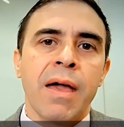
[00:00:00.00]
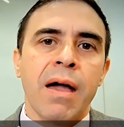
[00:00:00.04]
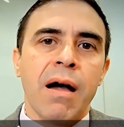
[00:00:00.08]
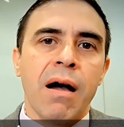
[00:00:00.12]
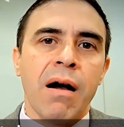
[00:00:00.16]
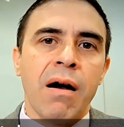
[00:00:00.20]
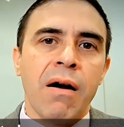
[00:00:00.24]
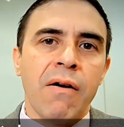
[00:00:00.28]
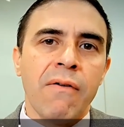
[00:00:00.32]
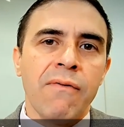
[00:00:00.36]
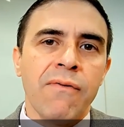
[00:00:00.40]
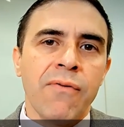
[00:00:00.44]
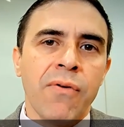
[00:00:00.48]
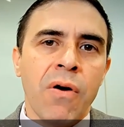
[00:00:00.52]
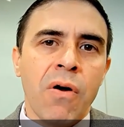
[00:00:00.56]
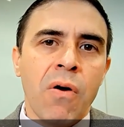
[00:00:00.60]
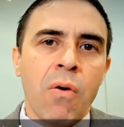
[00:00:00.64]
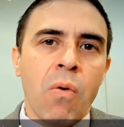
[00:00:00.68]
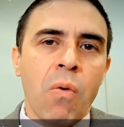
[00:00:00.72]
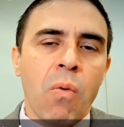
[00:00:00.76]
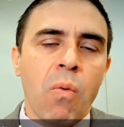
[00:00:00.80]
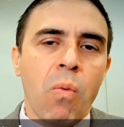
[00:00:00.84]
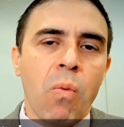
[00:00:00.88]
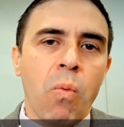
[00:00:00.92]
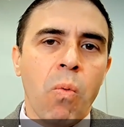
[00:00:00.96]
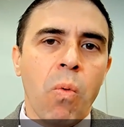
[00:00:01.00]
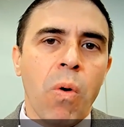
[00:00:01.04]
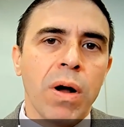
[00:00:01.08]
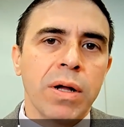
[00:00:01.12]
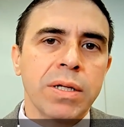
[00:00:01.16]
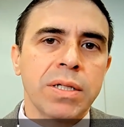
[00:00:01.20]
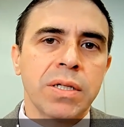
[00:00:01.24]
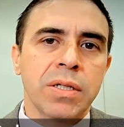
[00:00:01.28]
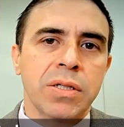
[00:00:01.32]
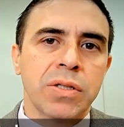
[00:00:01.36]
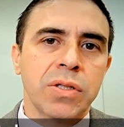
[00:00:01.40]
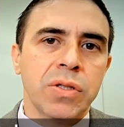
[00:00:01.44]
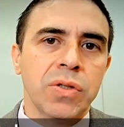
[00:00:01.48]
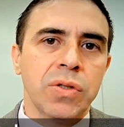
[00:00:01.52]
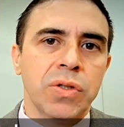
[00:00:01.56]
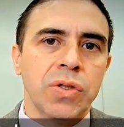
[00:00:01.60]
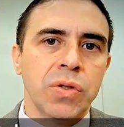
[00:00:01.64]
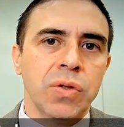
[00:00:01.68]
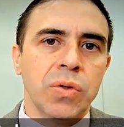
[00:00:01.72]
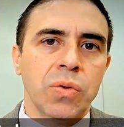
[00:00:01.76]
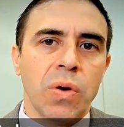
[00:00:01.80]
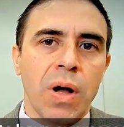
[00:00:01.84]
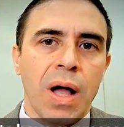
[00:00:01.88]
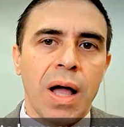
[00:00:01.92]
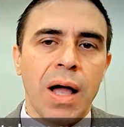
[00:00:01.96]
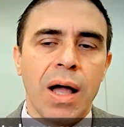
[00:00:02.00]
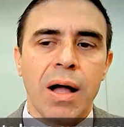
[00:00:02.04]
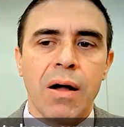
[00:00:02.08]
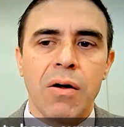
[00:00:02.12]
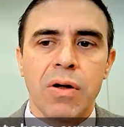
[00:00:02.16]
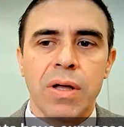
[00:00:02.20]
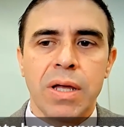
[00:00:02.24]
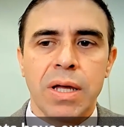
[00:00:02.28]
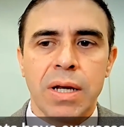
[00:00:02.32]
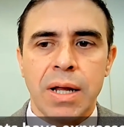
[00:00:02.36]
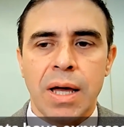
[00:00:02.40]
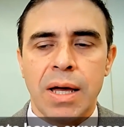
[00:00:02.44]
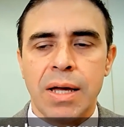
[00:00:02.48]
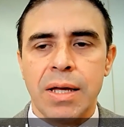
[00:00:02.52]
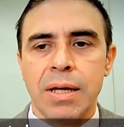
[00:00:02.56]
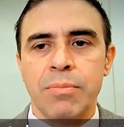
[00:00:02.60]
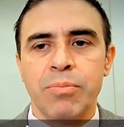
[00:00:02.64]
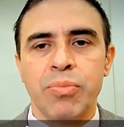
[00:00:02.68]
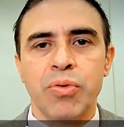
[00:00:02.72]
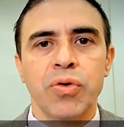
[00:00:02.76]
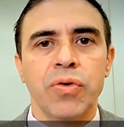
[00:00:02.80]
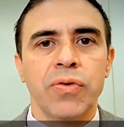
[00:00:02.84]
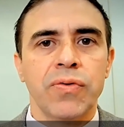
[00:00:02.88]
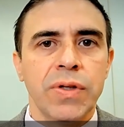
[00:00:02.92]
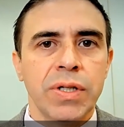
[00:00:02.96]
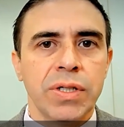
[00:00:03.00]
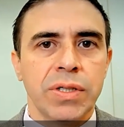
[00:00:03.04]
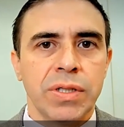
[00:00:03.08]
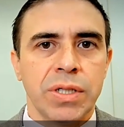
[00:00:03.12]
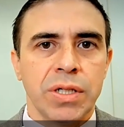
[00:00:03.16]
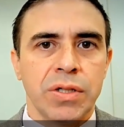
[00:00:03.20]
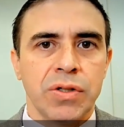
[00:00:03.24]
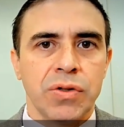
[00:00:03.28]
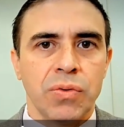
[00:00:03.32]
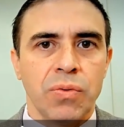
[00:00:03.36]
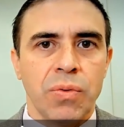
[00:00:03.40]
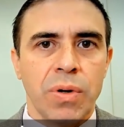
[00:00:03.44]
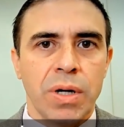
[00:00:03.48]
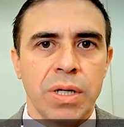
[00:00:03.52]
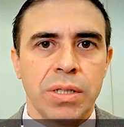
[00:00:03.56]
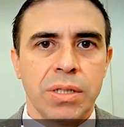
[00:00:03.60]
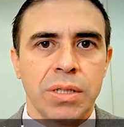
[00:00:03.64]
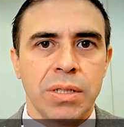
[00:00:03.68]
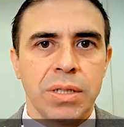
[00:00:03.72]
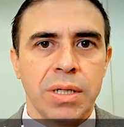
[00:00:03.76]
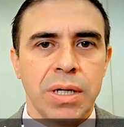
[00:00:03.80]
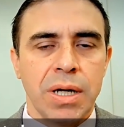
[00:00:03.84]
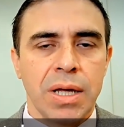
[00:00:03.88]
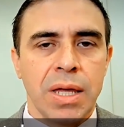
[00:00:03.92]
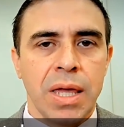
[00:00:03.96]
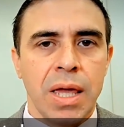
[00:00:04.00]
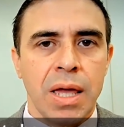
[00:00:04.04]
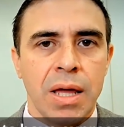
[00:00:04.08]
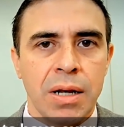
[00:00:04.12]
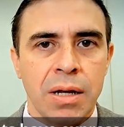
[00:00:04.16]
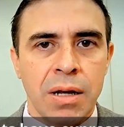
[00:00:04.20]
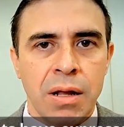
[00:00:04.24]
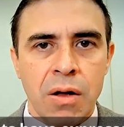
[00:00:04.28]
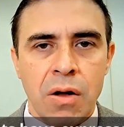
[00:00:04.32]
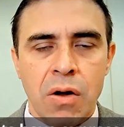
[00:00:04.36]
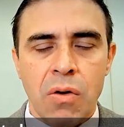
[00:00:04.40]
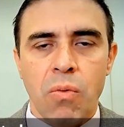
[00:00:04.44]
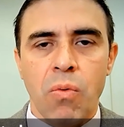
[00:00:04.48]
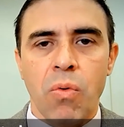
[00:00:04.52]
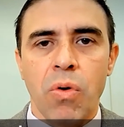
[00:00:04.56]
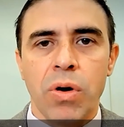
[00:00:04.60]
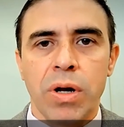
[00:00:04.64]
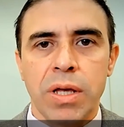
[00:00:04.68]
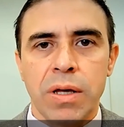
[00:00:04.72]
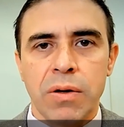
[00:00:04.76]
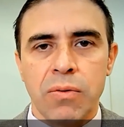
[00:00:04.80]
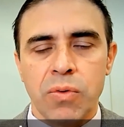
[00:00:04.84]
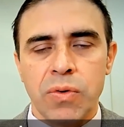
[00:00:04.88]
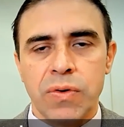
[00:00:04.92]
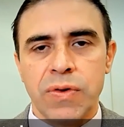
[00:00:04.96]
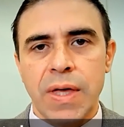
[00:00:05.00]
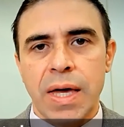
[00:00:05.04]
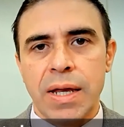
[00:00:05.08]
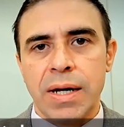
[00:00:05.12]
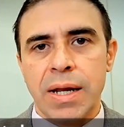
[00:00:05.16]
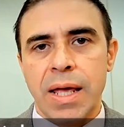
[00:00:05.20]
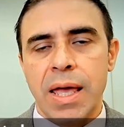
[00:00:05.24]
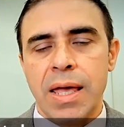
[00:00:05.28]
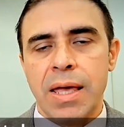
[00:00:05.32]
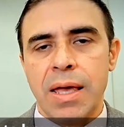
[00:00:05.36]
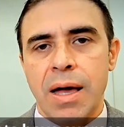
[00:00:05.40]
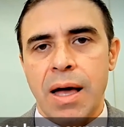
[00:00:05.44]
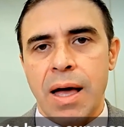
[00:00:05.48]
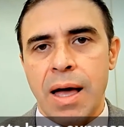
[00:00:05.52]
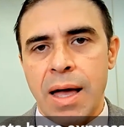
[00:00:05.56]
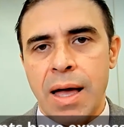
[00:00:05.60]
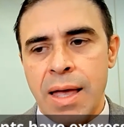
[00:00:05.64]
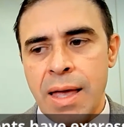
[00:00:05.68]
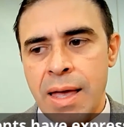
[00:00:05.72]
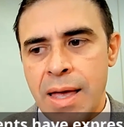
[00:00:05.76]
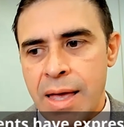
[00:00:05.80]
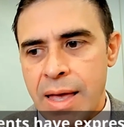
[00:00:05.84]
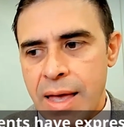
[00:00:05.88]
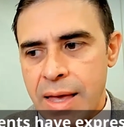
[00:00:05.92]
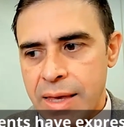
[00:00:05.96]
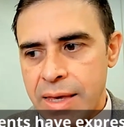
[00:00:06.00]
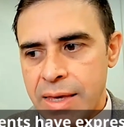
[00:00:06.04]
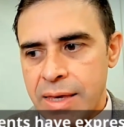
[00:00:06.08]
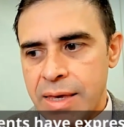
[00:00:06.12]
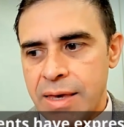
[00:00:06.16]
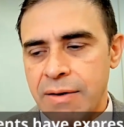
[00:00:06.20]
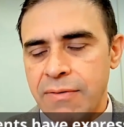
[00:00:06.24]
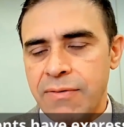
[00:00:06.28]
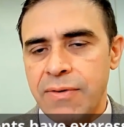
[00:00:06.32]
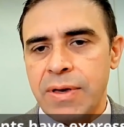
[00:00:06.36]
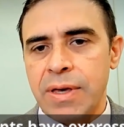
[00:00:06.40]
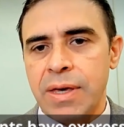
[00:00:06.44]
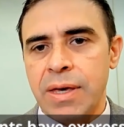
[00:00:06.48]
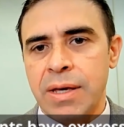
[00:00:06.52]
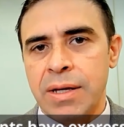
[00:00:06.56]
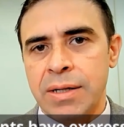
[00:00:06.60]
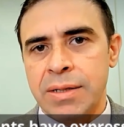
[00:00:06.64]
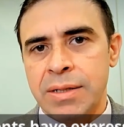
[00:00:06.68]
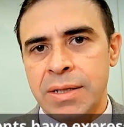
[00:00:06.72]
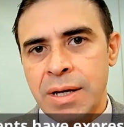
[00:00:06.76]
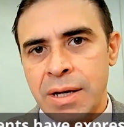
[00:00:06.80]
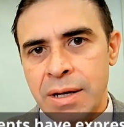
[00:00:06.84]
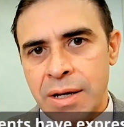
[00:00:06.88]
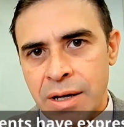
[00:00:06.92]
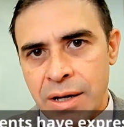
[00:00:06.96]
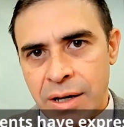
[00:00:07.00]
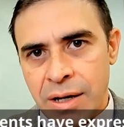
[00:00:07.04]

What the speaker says: of what to do. How can I improve this situation? Again, working with that AI, giving it